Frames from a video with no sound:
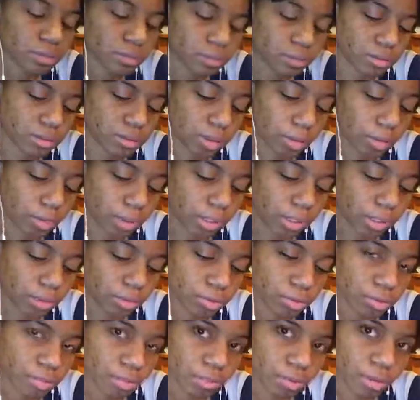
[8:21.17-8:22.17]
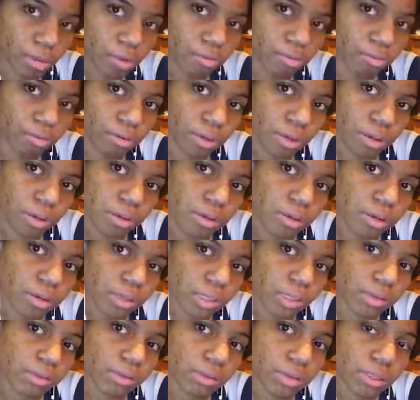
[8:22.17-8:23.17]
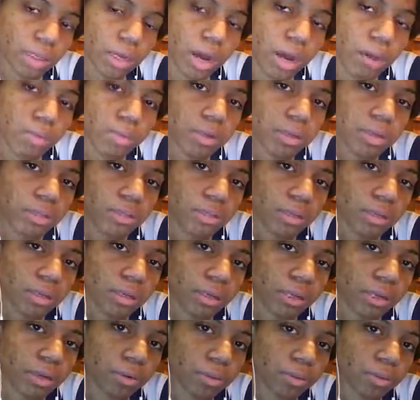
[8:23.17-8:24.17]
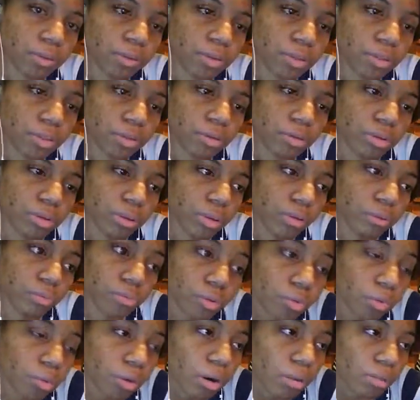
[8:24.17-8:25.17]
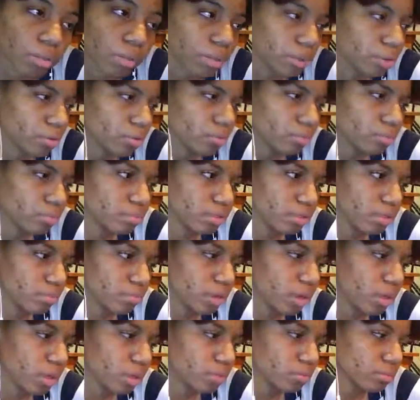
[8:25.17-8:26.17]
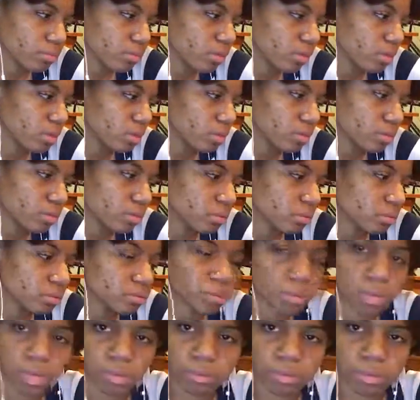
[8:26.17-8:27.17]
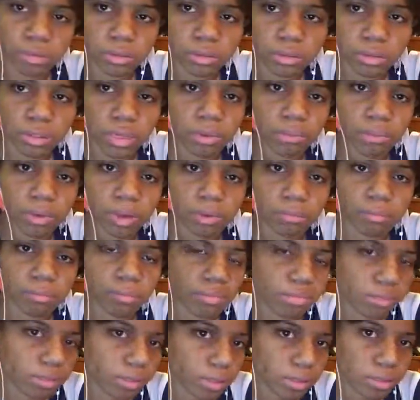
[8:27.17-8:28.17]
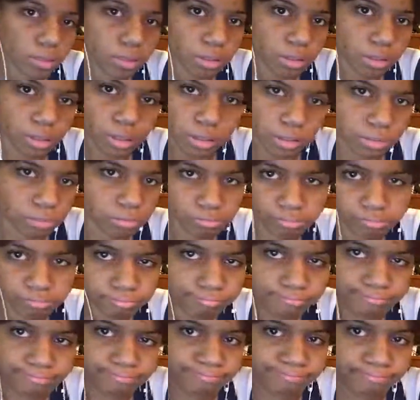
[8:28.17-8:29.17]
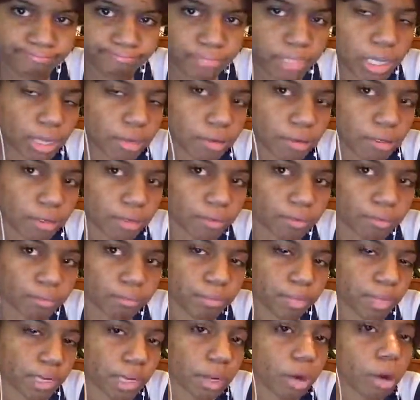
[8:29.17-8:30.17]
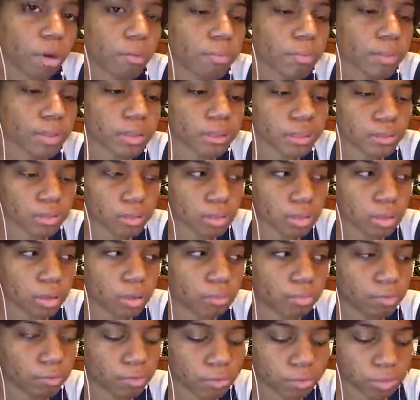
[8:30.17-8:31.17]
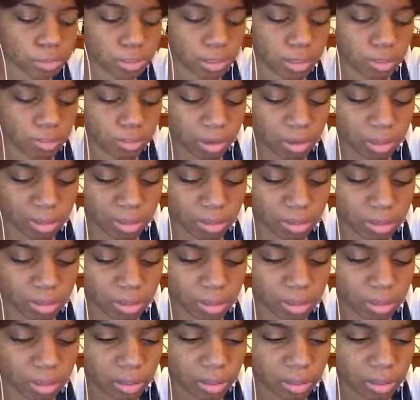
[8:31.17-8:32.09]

sewing needle and stuff, you can leave it in the comments and I will do it if you want me to. If not, it's whatever. My feelings aren't hurt. I don't know. But I hope that this was helpful to somebody.